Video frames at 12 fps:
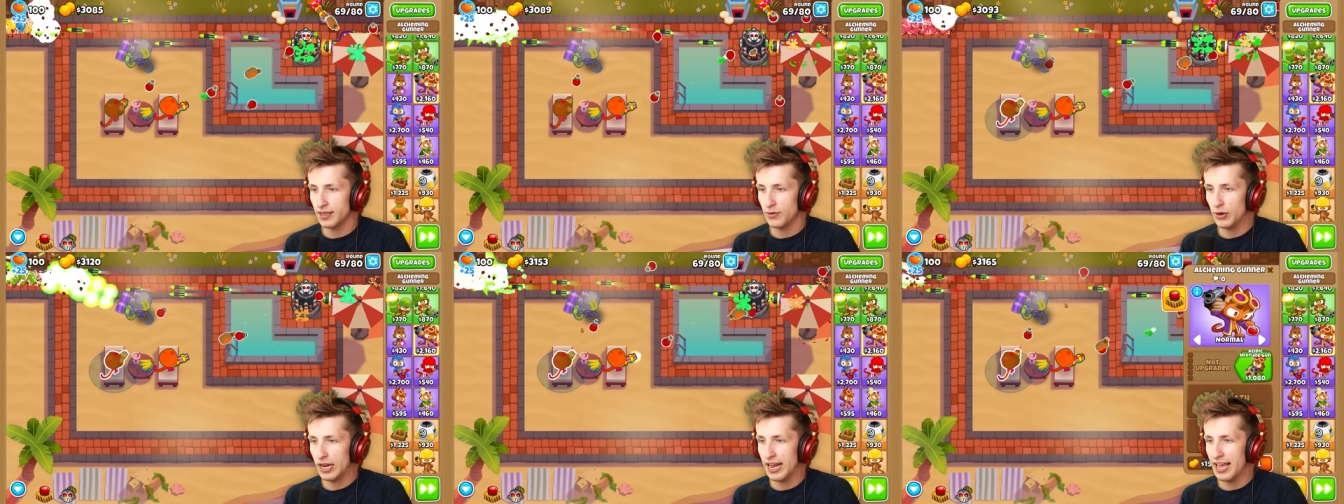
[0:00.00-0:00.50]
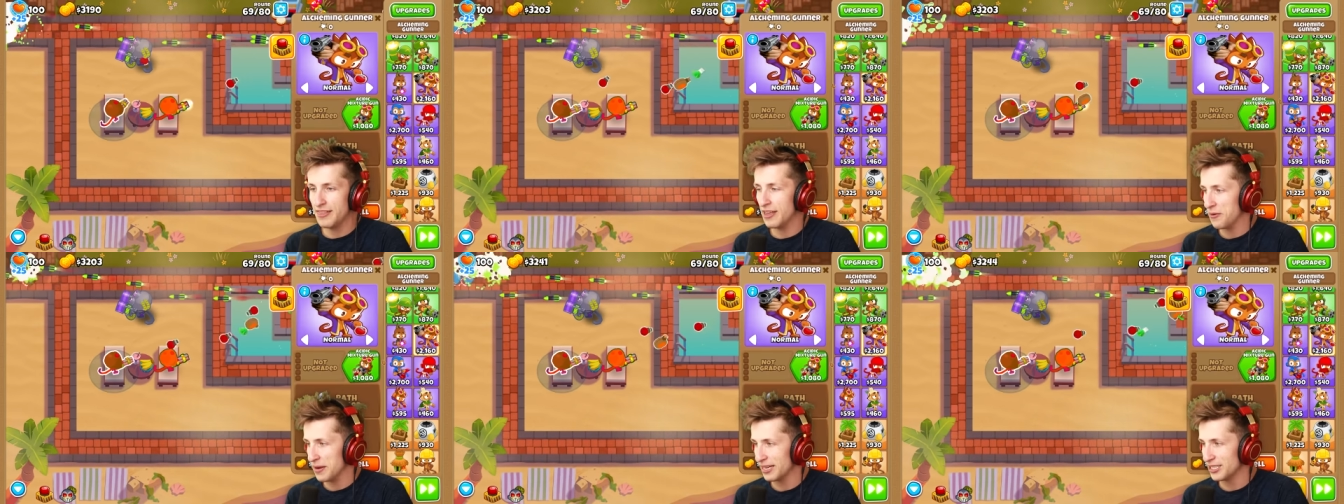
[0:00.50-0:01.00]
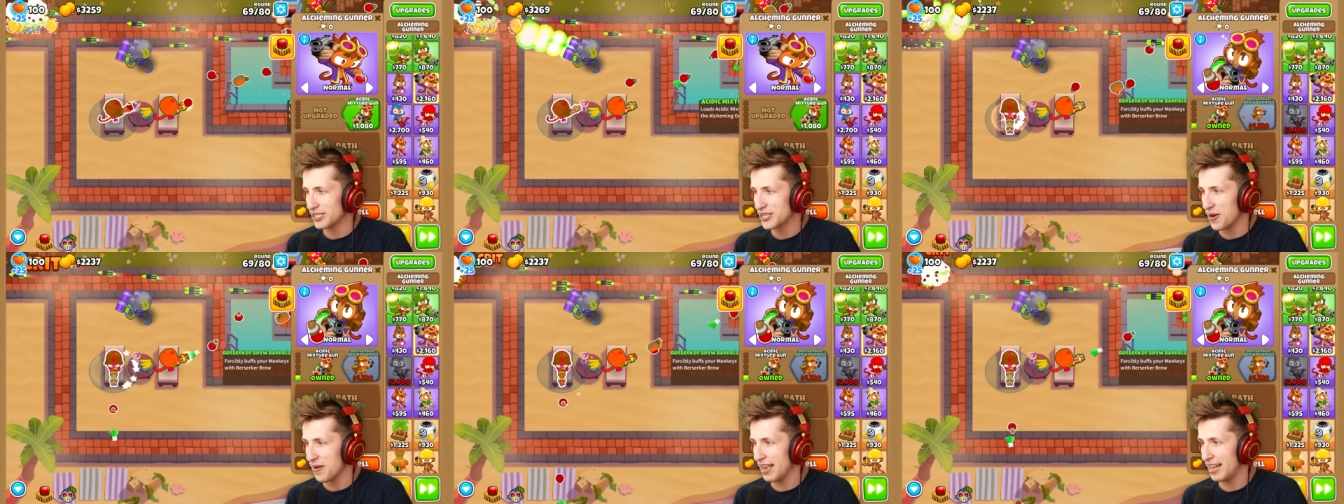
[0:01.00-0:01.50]
We, and then we can just
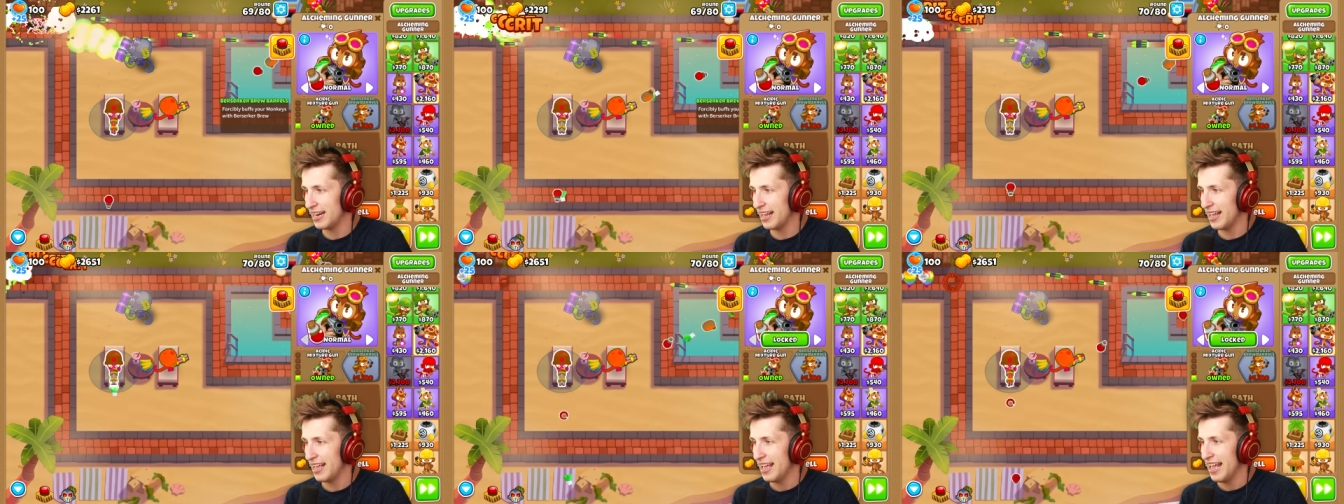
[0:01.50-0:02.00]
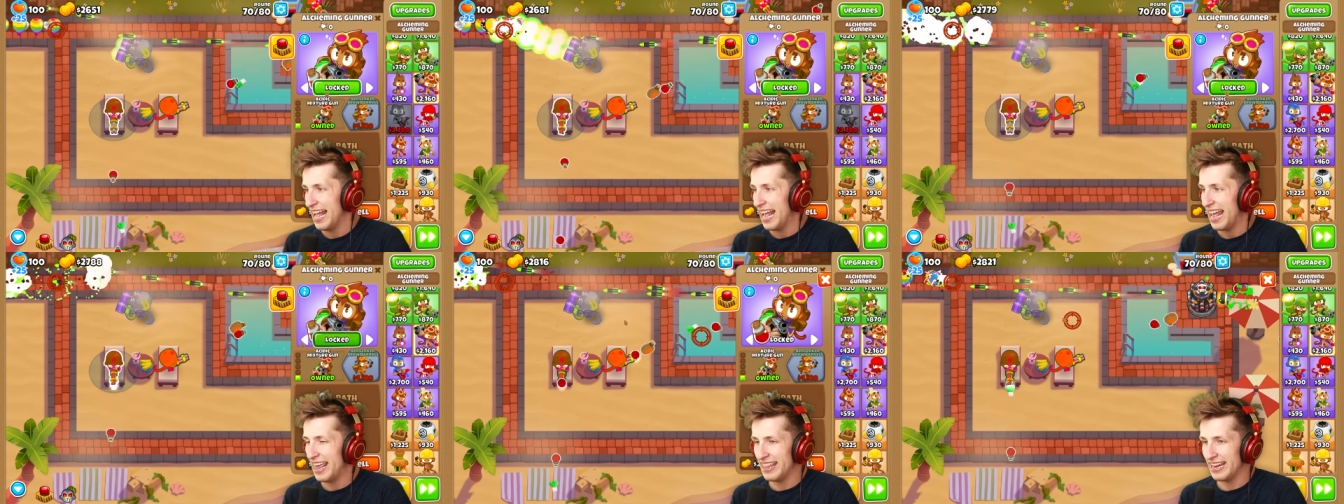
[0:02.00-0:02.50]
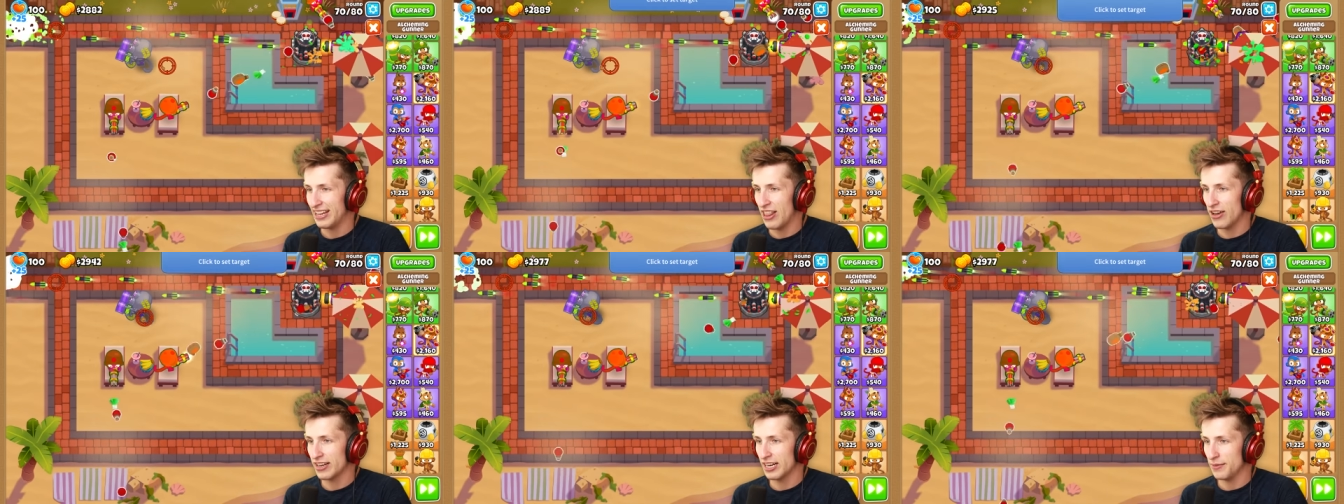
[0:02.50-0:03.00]
go ahead and then
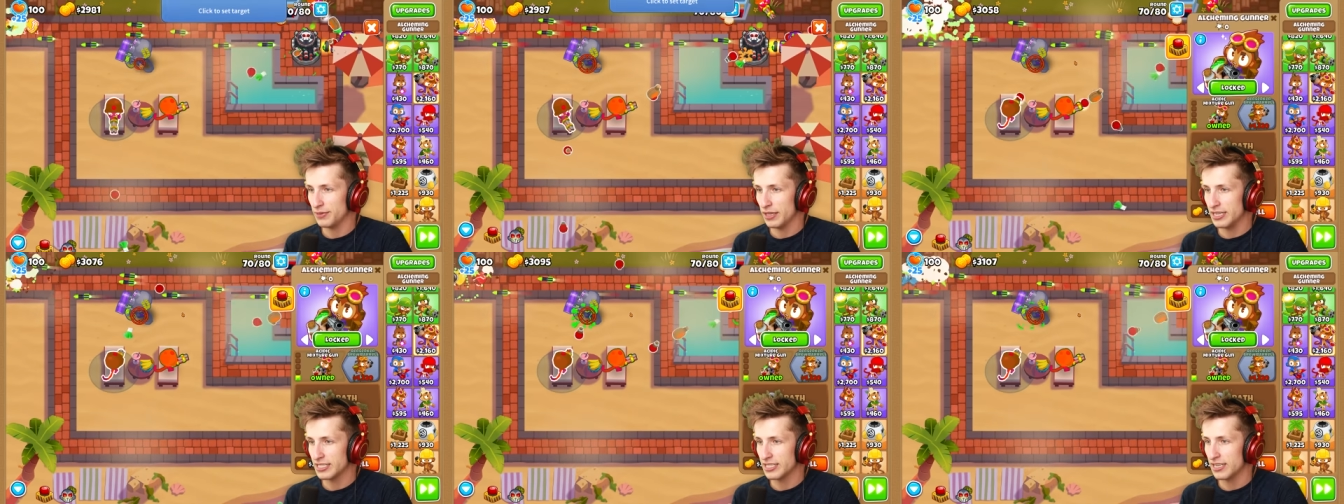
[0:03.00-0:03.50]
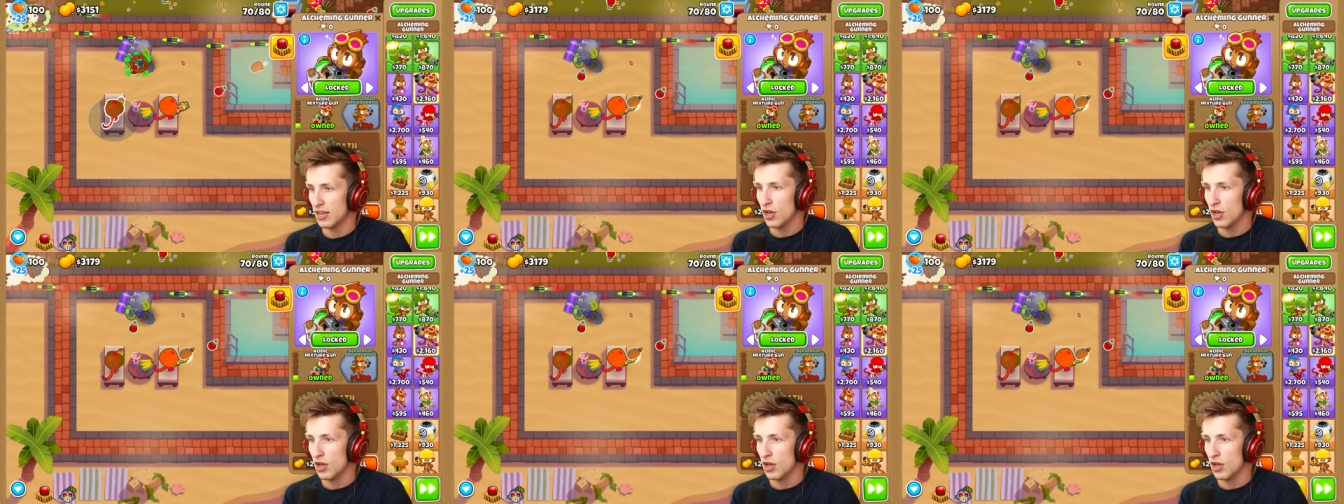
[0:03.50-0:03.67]
lock it in place.